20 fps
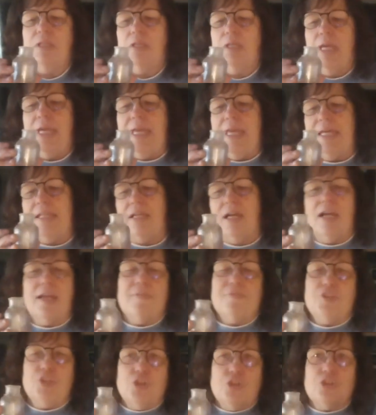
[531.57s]
and I
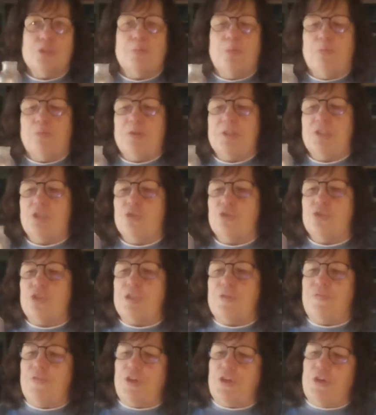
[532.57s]
have to do some more research to
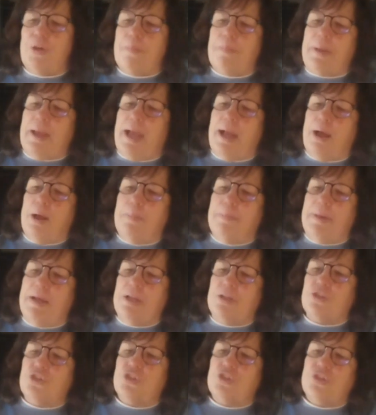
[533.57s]
figure out how
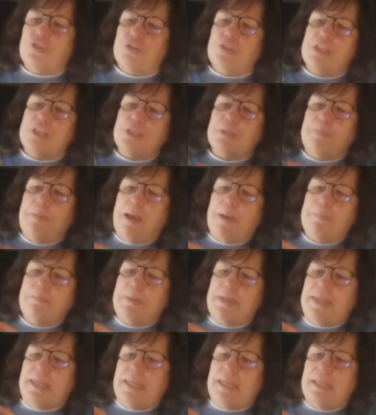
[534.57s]
much this might
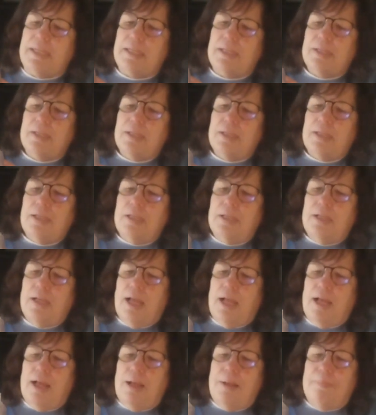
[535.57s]
be.
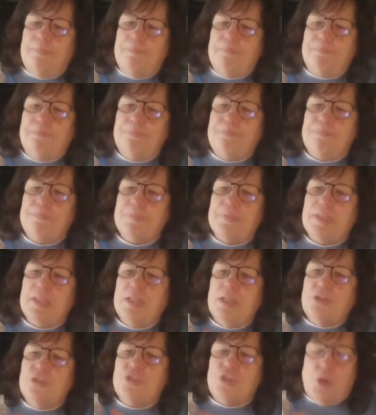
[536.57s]

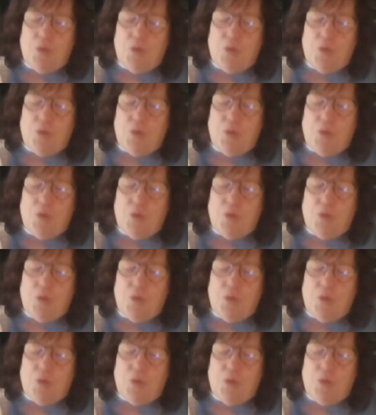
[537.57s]
So